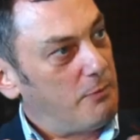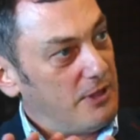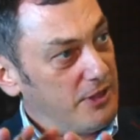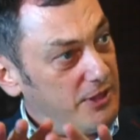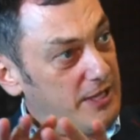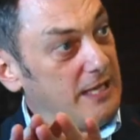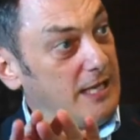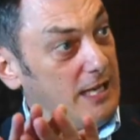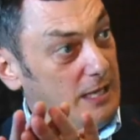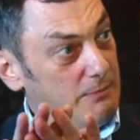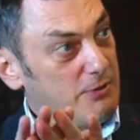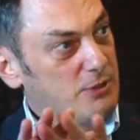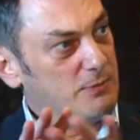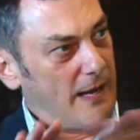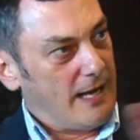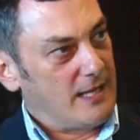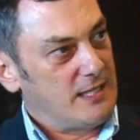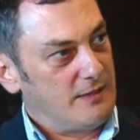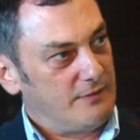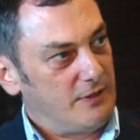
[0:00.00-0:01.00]
from a thinking
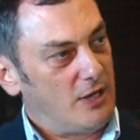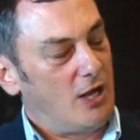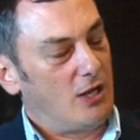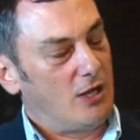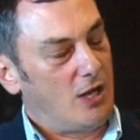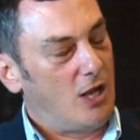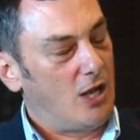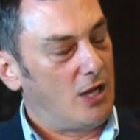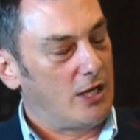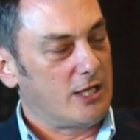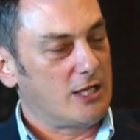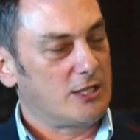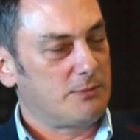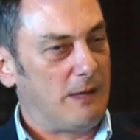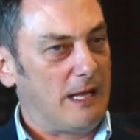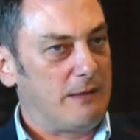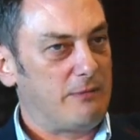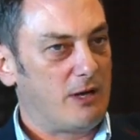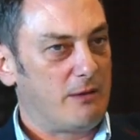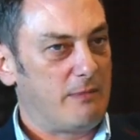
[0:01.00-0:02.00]
perspective. I'll
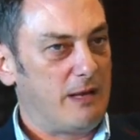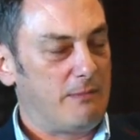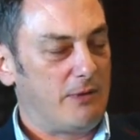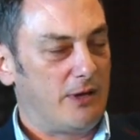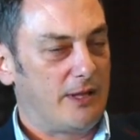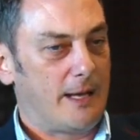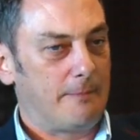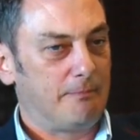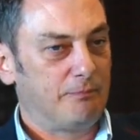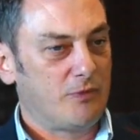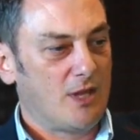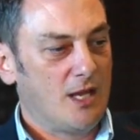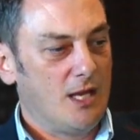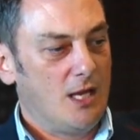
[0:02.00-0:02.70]
explain what I mean by that.